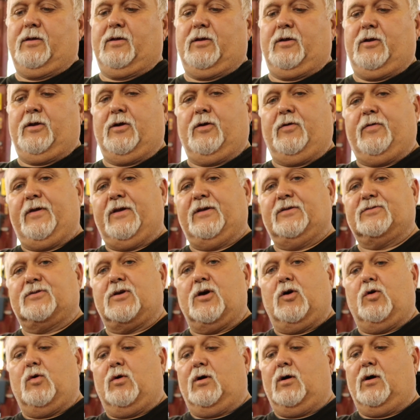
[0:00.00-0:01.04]
you know these
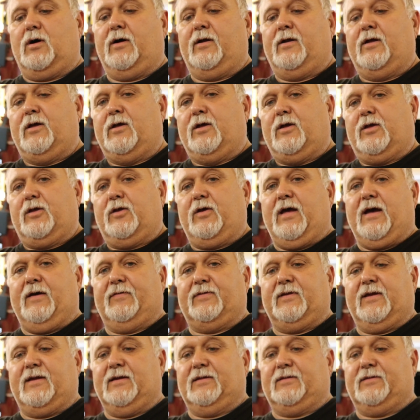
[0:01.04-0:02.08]
go on, you have
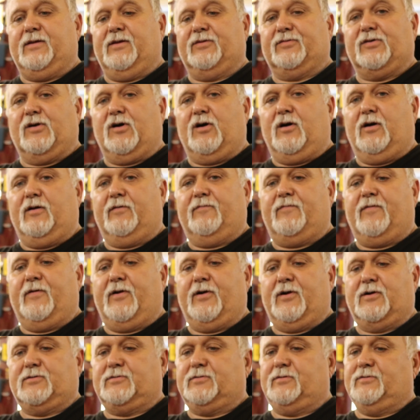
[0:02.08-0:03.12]
to get this on
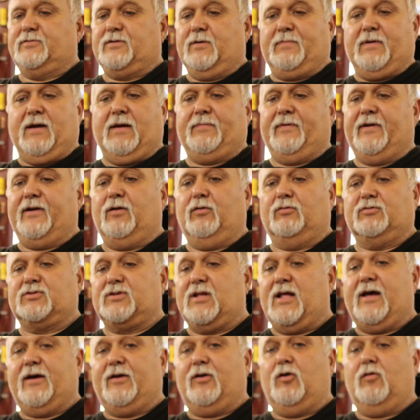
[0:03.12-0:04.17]
first. Sometimes they don't
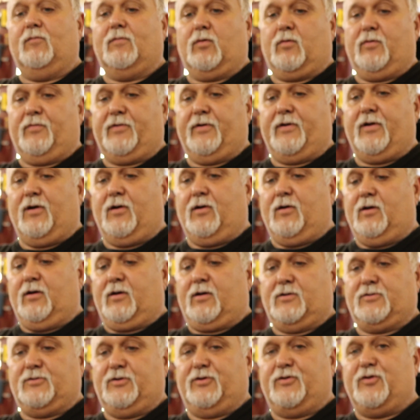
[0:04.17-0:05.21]
slide over worth a darn
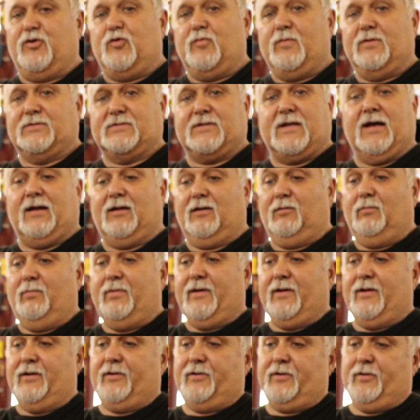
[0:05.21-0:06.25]
because your tubing's got a little
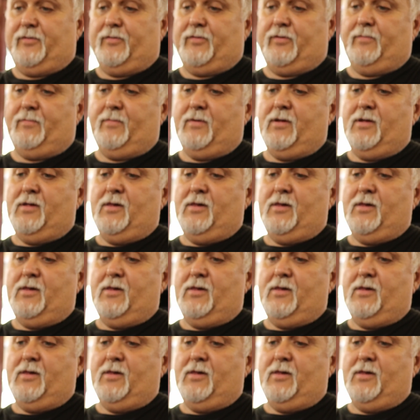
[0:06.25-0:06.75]
bend to them.